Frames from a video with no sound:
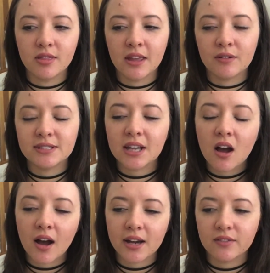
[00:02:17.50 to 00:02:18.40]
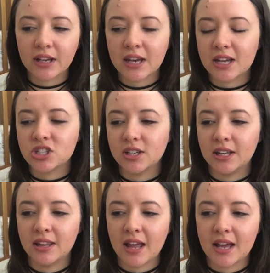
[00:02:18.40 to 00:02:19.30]
There is a kind of connection
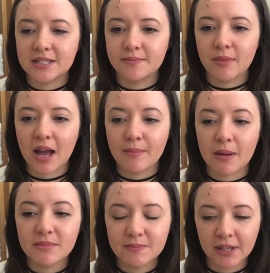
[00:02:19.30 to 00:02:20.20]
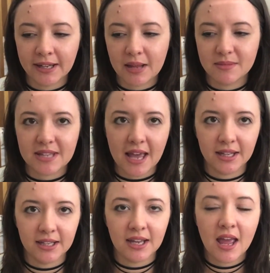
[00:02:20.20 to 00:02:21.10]
in that my mum's middle name is
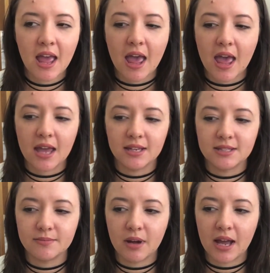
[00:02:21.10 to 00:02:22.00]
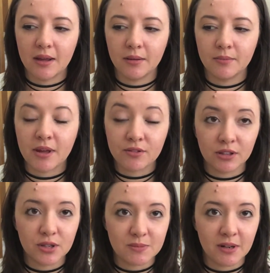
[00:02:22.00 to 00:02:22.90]
Ellen and my
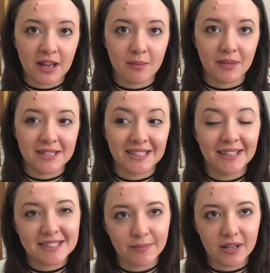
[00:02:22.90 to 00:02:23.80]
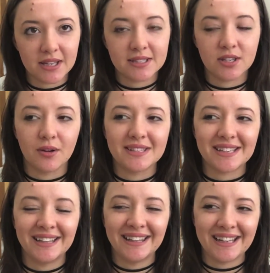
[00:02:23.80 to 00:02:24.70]
mother-in-law's middle name is Elizabeth, so it's
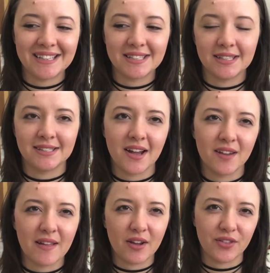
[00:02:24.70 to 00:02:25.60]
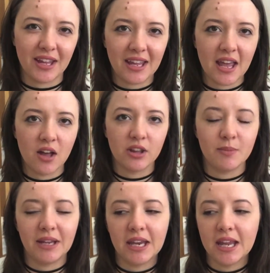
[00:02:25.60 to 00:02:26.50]
Elise. It's kind of like got the EL at the
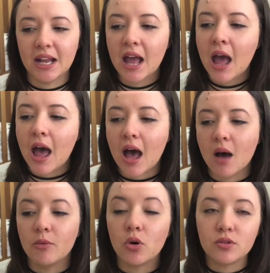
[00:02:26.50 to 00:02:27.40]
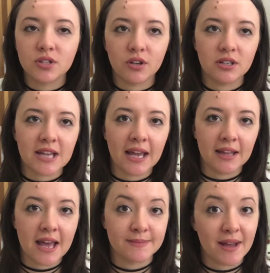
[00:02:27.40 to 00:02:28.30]
beginning. Also,
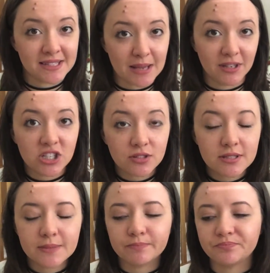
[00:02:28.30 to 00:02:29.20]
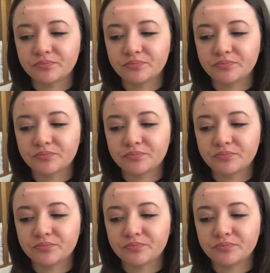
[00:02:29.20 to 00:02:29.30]
Taylor has my same initials,